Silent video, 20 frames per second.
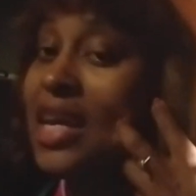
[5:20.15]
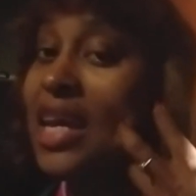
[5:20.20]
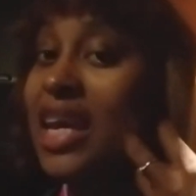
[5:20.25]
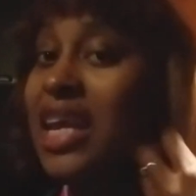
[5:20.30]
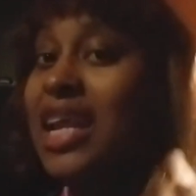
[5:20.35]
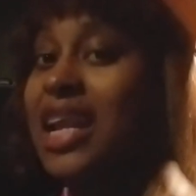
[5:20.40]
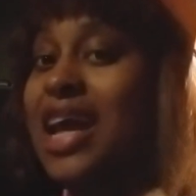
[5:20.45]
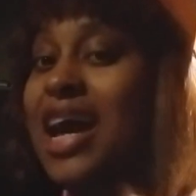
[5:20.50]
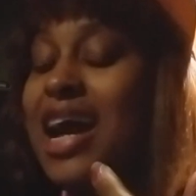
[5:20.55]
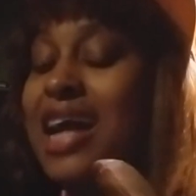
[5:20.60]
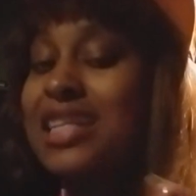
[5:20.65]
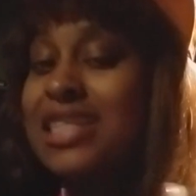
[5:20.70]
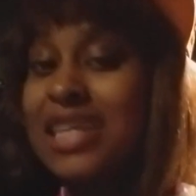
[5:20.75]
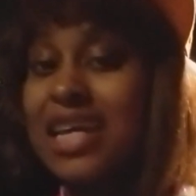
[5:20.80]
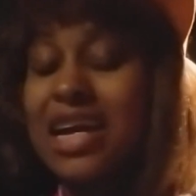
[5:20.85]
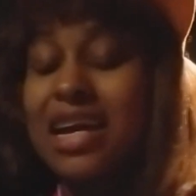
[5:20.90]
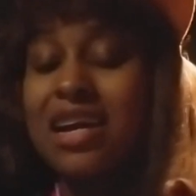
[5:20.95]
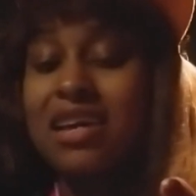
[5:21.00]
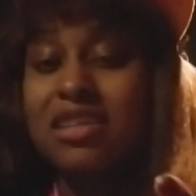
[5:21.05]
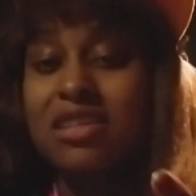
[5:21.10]
And a lot of
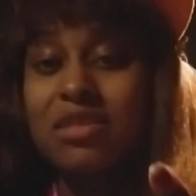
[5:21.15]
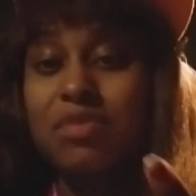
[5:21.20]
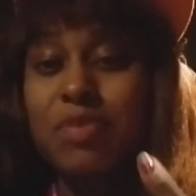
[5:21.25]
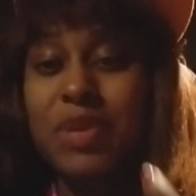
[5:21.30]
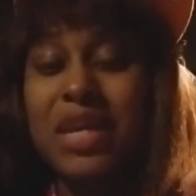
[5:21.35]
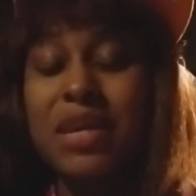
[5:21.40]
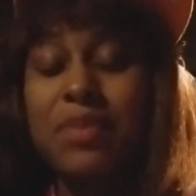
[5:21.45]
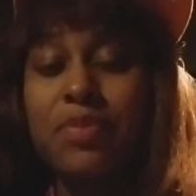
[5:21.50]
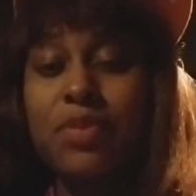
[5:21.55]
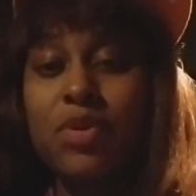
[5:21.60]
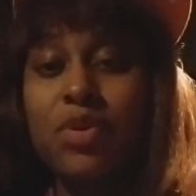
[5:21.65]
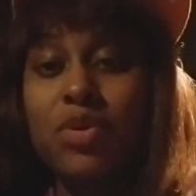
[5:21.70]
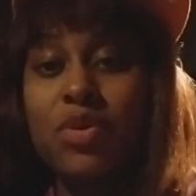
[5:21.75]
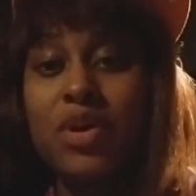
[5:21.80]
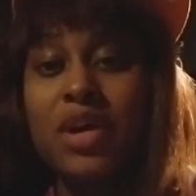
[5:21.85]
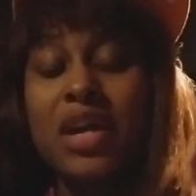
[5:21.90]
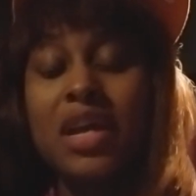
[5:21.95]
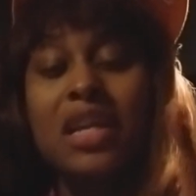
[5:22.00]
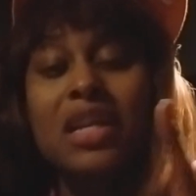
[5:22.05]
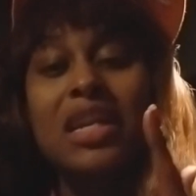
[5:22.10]
times people
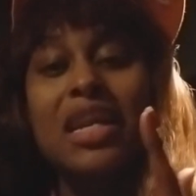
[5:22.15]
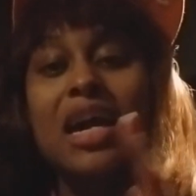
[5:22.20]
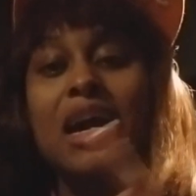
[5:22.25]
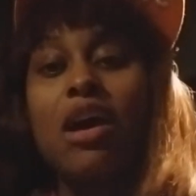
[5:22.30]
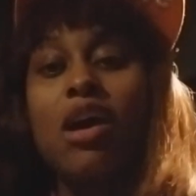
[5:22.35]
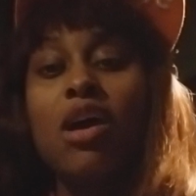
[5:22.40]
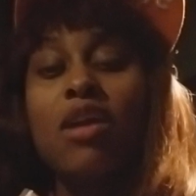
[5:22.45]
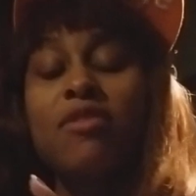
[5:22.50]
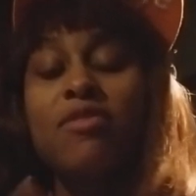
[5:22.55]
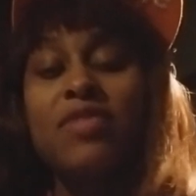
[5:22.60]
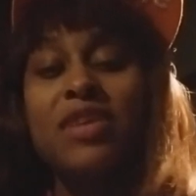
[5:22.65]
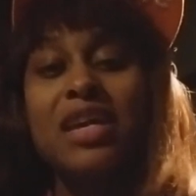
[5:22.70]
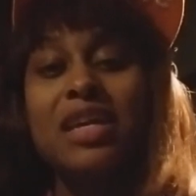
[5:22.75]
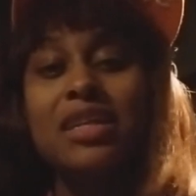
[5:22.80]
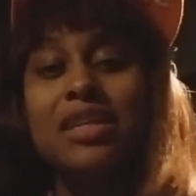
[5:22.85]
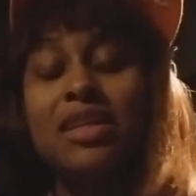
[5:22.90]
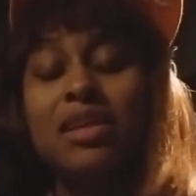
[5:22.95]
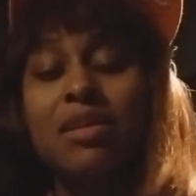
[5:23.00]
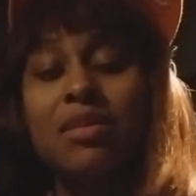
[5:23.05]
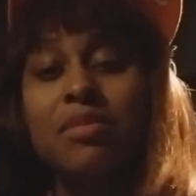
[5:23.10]
that are
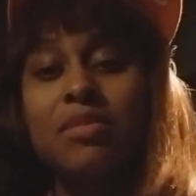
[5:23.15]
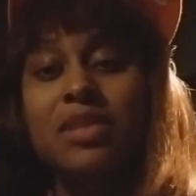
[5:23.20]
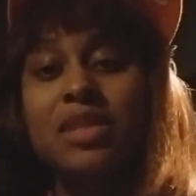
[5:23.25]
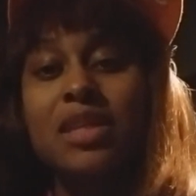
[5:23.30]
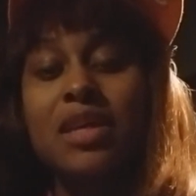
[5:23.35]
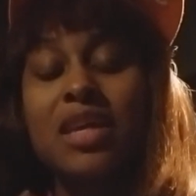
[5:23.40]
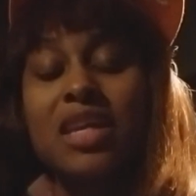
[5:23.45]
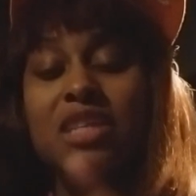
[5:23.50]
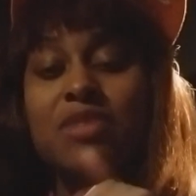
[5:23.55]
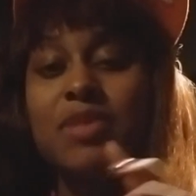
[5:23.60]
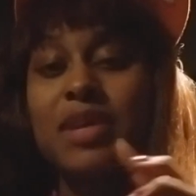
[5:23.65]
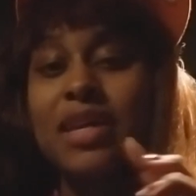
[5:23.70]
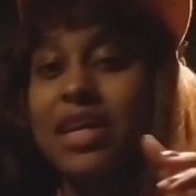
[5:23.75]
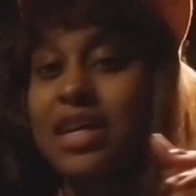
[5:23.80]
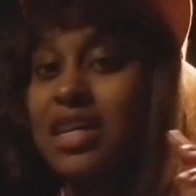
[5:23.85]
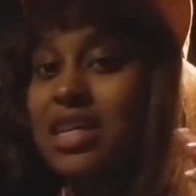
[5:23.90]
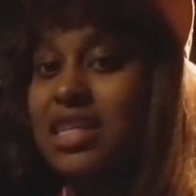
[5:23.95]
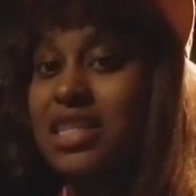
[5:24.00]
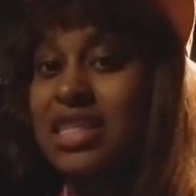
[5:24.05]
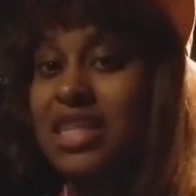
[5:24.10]
victims is
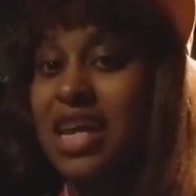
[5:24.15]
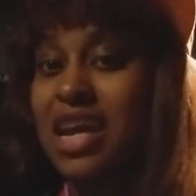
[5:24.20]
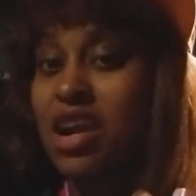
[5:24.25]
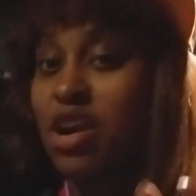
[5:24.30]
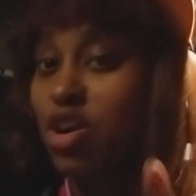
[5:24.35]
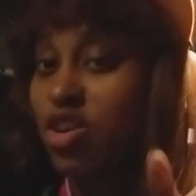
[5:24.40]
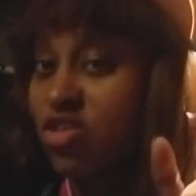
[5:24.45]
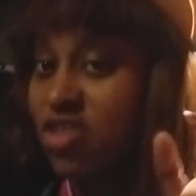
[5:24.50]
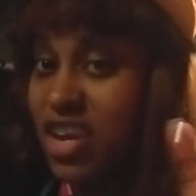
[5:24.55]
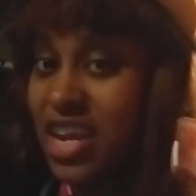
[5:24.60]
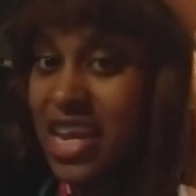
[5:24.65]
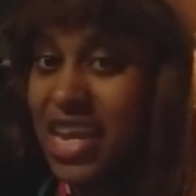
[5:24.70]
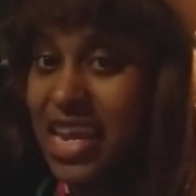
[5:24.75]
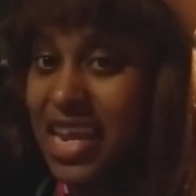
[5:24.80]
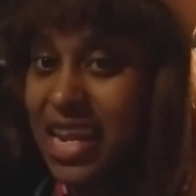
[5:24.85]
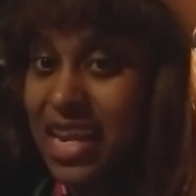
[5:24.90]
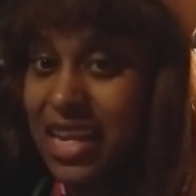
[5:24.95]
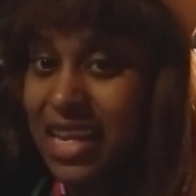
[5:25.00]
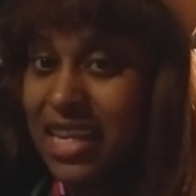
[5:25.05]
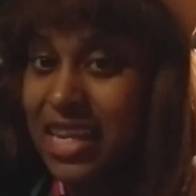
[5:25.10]
because they're
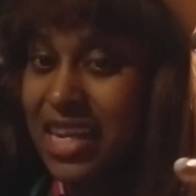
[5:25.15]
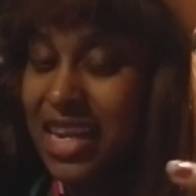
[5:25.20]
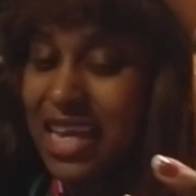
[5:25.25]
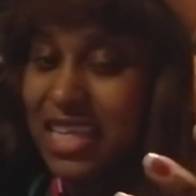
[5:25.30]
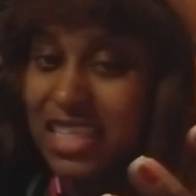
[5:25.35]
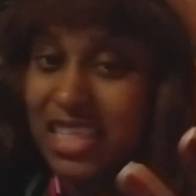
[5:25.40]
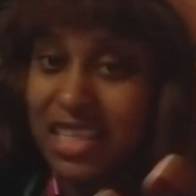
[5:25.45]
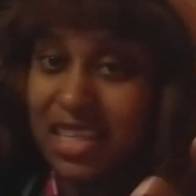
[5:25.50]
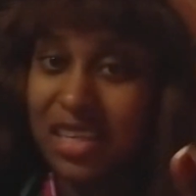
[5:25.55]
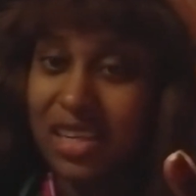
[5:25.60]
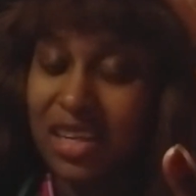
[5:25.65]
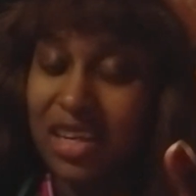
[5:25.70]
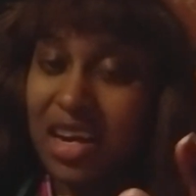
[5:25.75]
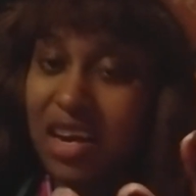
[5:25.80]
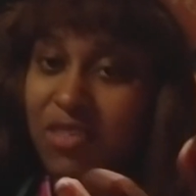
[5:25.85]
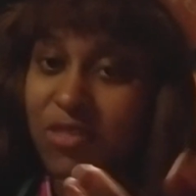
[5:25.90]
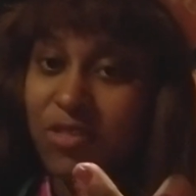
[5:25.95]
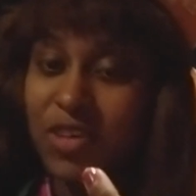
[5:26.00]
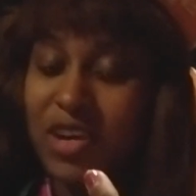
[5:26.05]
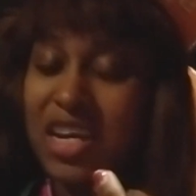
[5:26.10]
green. That's a,
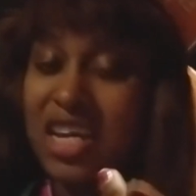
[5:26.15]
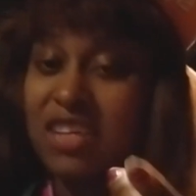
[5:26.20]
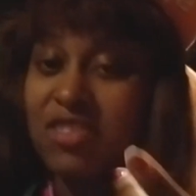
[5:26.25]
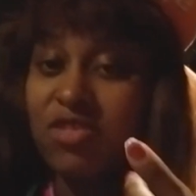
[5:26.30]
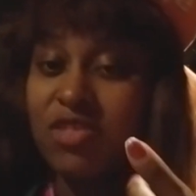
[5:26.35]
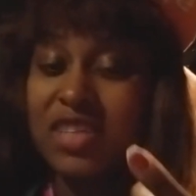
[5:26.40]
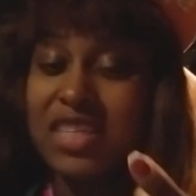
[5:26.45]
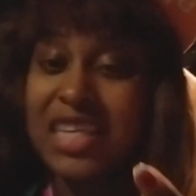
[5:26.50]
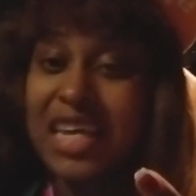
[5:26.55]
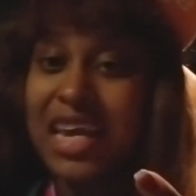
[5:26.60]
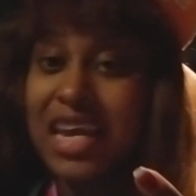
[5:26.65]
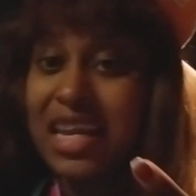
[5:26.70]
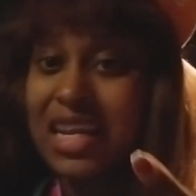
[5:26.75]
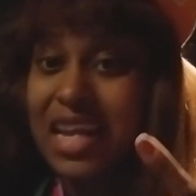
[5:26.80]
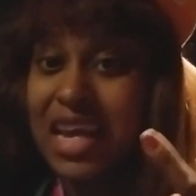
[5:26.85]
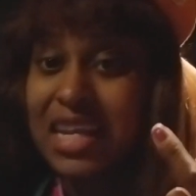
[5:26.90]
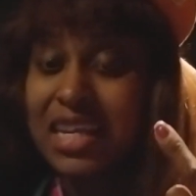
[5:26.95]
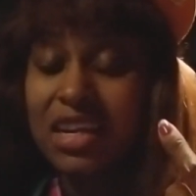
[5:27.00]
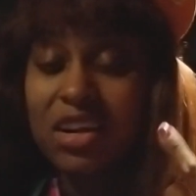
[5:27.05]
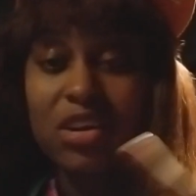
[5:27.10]
a phrase for saying
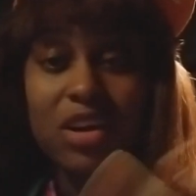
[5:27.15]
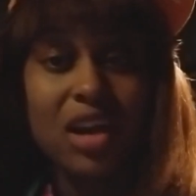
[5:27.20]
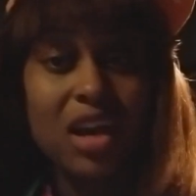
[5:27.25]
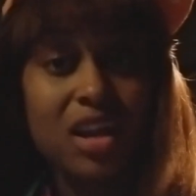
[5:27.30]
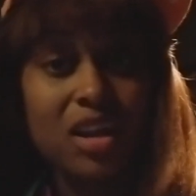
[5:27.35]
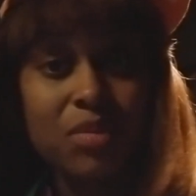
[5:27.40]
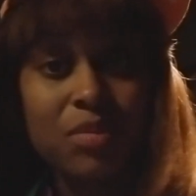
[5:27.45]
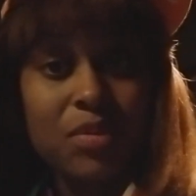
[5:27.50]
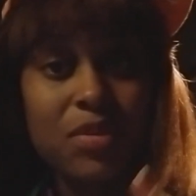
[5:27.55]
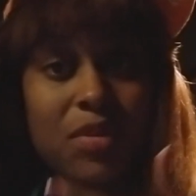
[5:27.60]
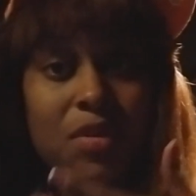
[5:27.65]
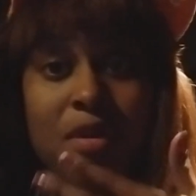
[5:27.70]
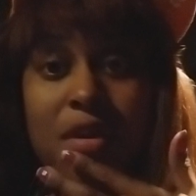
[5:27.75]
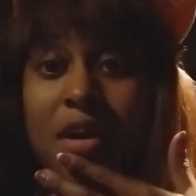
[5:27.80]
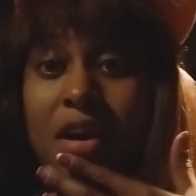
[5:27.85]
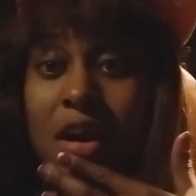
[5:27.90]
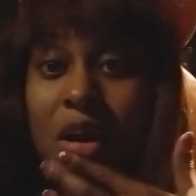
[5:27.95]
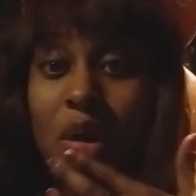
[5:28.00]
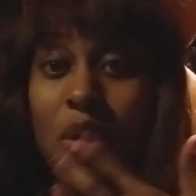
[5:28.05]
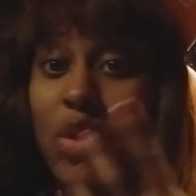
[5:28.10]
that they're gullible
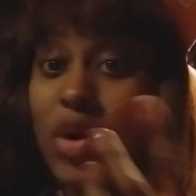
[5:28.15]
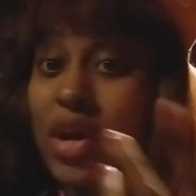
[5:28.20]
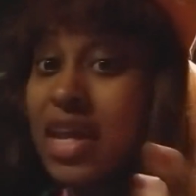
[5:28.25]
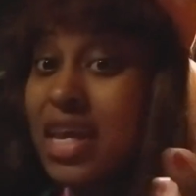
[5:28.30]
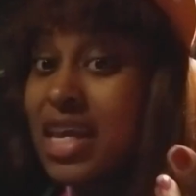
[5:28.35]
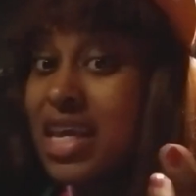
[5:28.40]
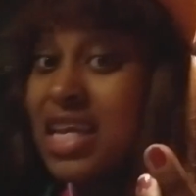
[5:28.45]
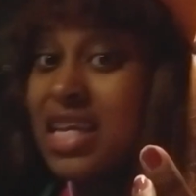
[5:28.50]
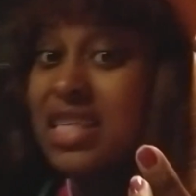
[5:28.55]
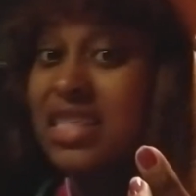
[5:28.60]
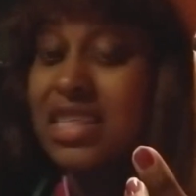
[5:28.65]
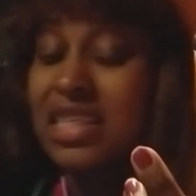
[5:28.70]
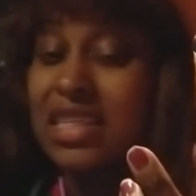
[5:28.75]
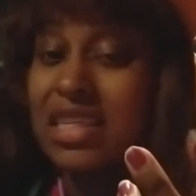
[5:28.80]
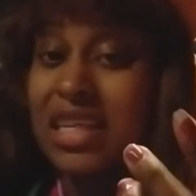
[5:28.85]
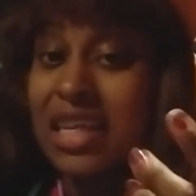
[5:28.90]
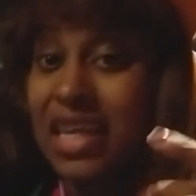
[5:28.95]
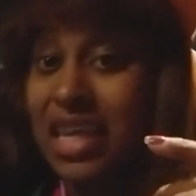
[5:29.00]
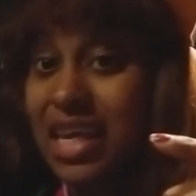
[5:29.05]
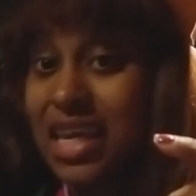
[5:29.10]
or easy
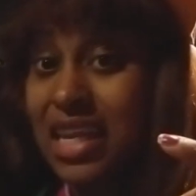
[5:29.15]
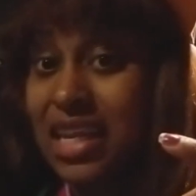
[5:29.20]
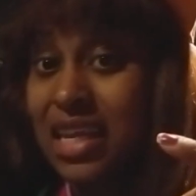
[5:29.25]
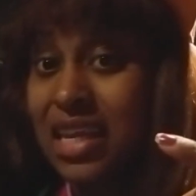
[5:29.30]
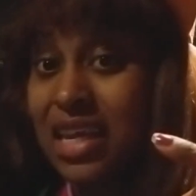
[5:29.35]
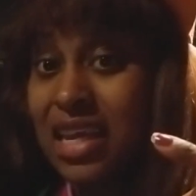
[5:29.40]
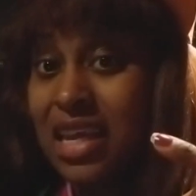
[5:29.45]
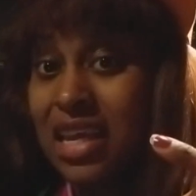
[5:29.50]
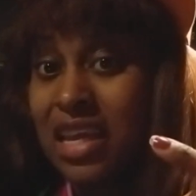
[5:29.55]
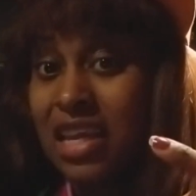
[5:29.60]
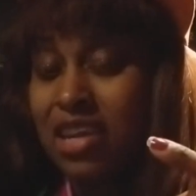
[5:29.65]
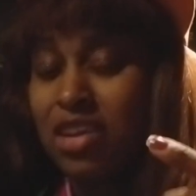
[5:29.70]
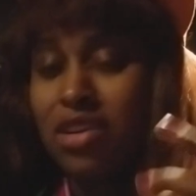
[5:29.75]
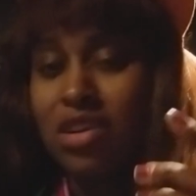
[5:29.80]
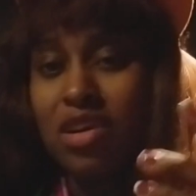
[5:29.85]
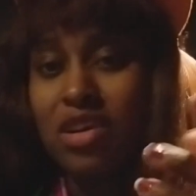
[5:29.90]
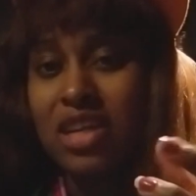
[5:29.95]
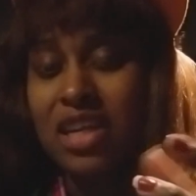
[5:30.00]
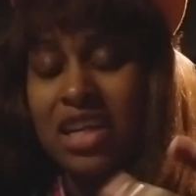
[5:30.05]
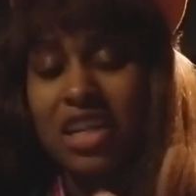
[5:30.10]
to get, you
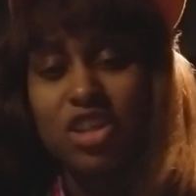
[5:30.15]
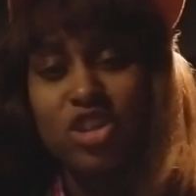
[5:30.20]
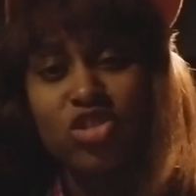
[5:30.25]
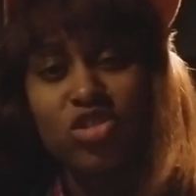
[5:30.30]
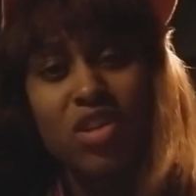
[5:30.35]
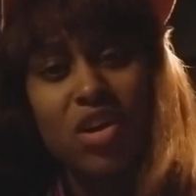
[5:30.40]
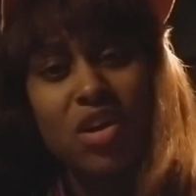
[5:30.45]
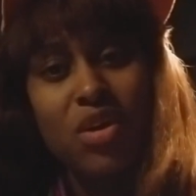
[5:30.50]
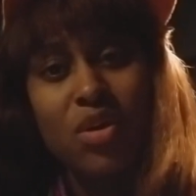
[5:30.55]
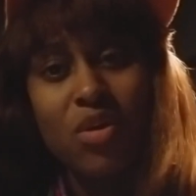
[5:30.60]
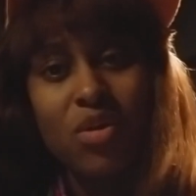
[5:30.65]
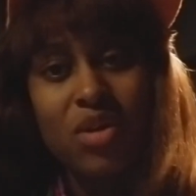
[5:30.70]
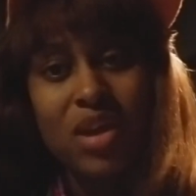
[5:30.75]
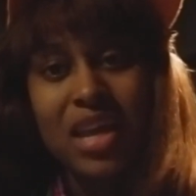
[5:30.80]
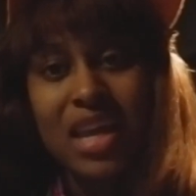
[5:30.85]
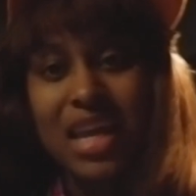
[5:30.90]
know, to control.